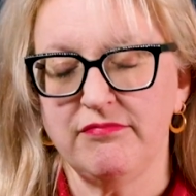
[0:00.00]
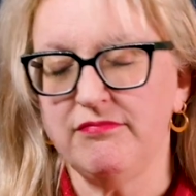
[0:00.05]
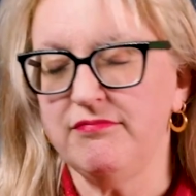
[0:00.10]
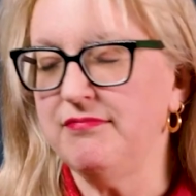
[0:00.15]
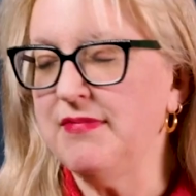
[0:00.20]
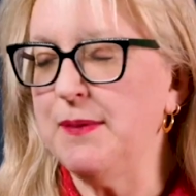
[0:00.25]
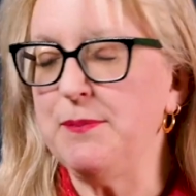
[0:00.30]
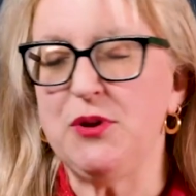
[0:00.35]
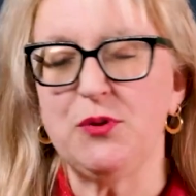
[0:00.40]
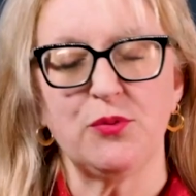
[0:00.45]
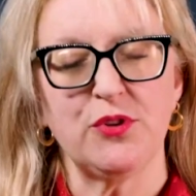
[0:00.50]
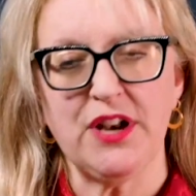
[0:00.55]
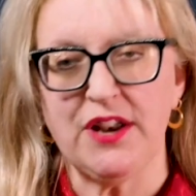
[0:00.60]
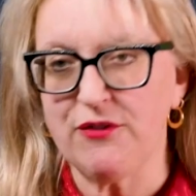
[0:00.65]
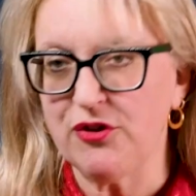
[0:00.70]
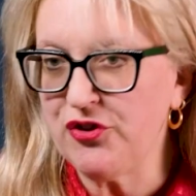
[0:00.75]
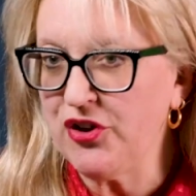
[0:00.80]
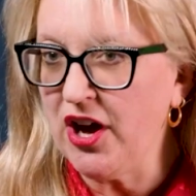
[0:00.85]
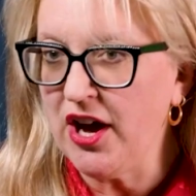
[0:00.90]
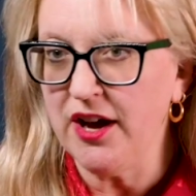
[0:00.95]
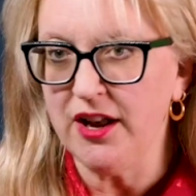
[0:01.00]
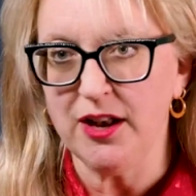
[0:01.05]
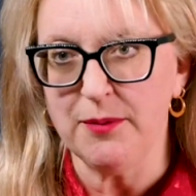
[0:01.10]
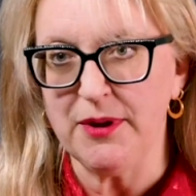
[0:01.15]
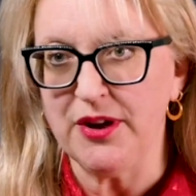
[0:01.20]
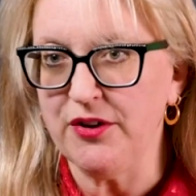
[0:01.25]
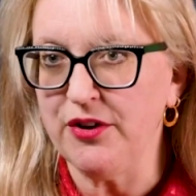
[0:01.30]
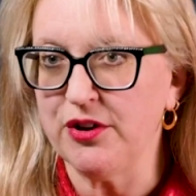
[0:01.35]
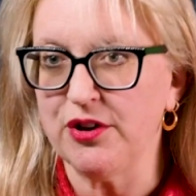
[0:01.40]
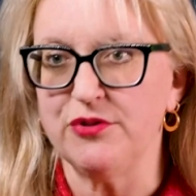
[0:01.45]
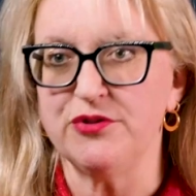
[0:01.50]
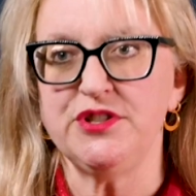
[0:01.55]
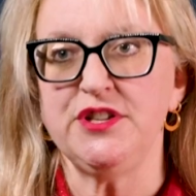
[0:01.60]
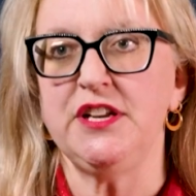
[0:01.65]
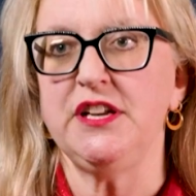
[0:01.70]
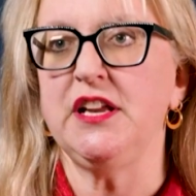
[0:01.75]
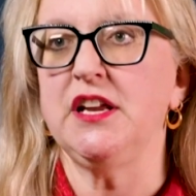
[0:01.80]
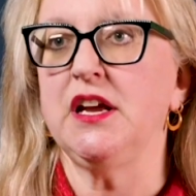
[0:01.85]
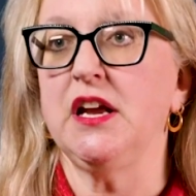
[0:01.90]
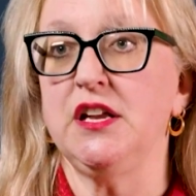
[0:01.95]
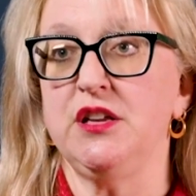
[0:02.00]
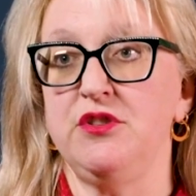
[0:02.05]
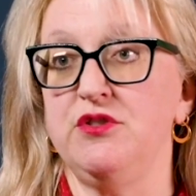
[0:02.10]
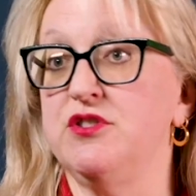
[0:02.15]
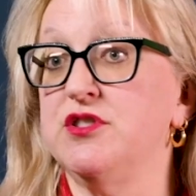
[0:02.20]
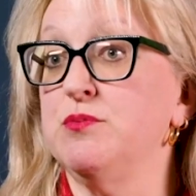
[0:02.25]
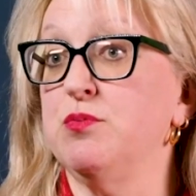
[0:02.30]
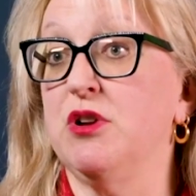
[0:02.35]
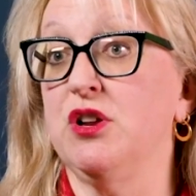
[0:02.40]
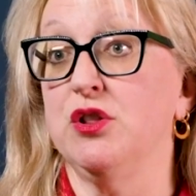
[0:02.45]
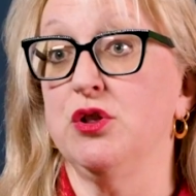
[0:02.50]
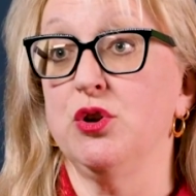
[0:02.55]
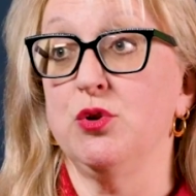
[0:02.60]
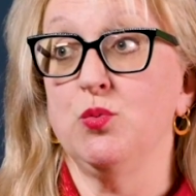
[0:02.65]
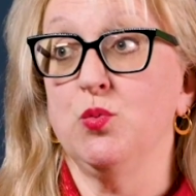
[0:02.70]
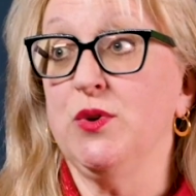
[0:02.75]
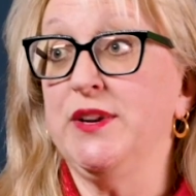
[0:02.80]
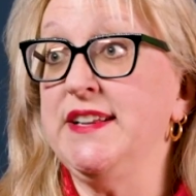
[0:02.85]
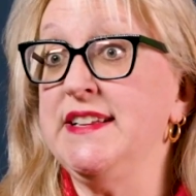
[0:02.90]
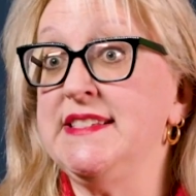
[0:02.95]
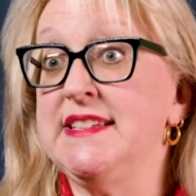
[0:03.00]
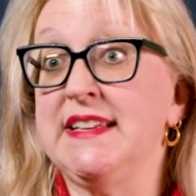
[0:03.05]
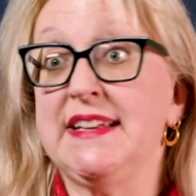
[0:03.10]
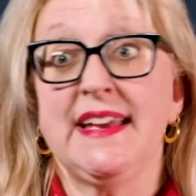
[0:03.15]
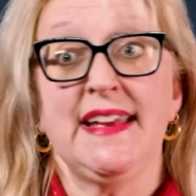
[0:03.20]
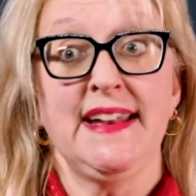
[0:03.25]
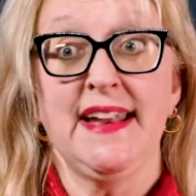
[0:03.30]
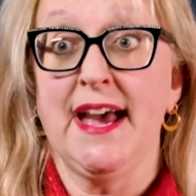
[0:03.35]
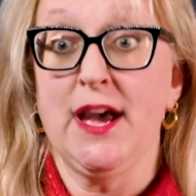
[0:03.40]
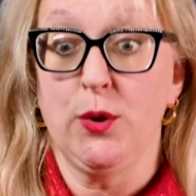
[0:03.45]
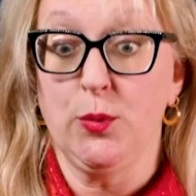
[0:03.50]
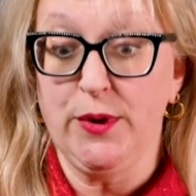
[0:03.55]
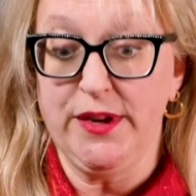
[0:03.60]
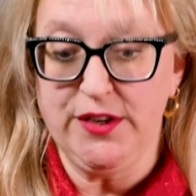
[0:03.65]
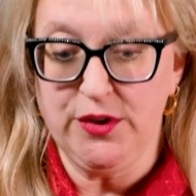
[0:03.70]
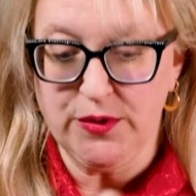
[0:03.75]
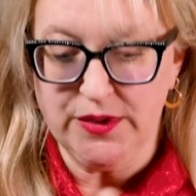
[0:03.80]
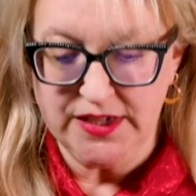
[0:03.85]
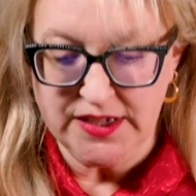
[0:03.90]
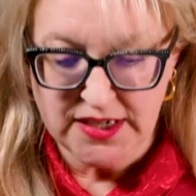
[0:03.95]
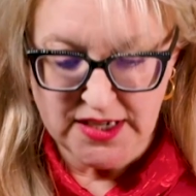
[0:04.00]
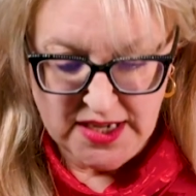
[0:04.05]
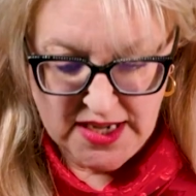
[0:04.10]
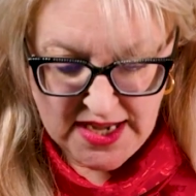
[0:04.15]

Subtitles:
Maybe you were never taught about negotiating and you just want to learn what is it and how do I do it.